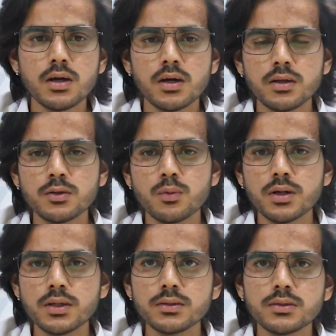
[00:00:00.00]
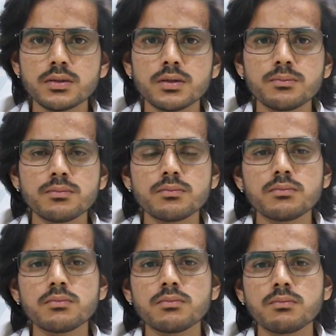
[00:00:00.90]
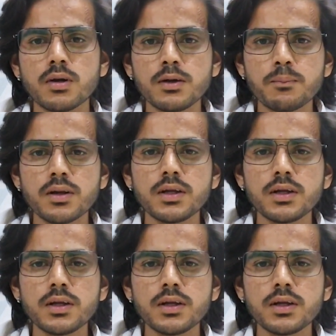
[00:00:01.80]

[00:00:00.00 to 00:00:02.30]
Another one is multiple